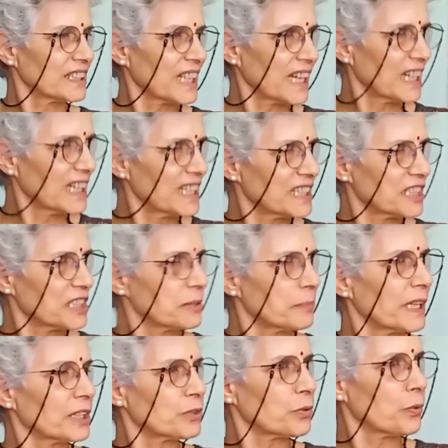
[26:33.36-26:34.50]
Sinhalese is
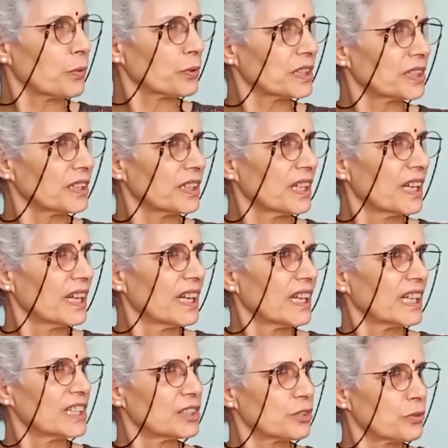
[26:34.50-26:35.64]
being taught
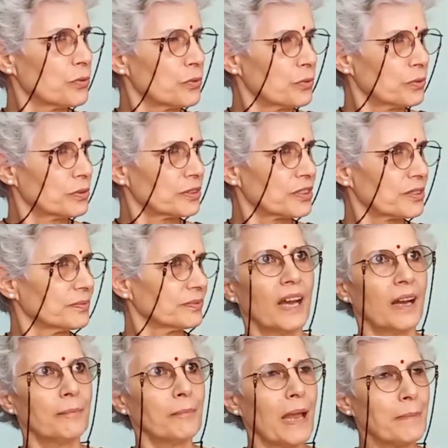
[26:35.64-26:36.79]
in schools,
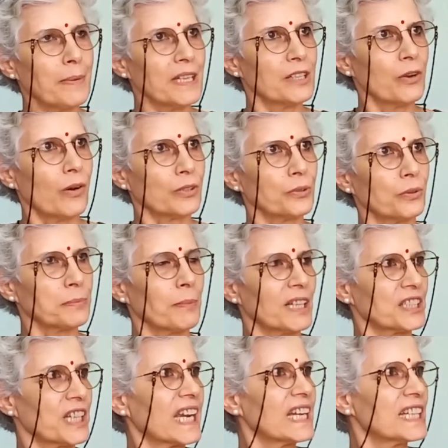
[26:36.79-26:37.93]
maybe not as
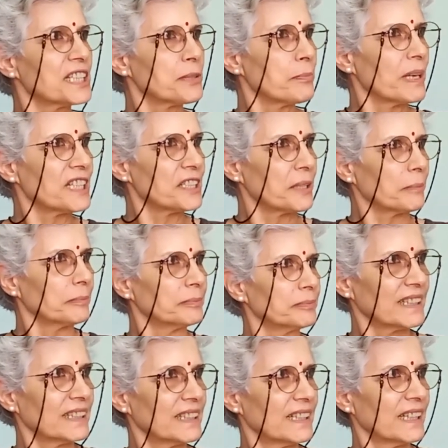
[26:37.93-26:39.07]
much English medium
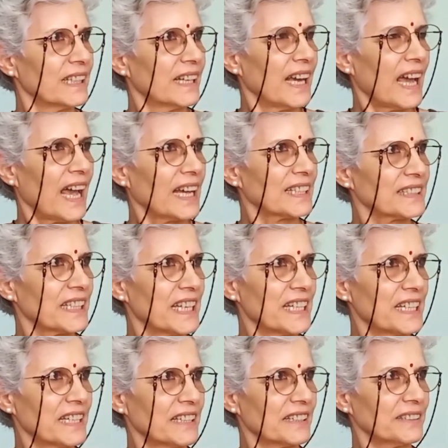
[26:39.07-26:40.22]
as in
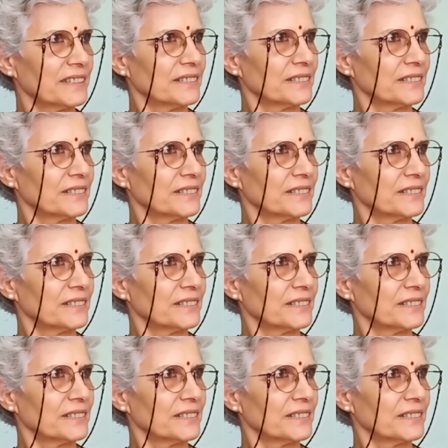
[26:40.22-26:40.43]
India.